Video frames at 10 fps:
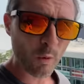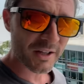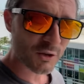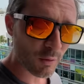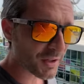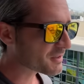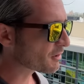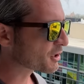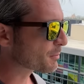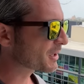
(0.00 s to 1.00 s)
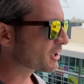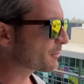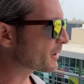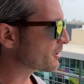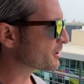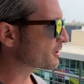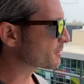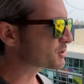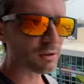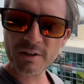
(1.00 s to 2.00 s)
wind's really starting to pick up out here.
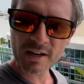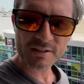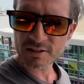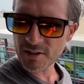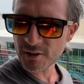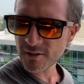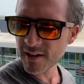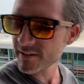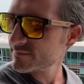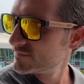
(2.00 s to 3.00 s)
I'm sure you guys can hear that.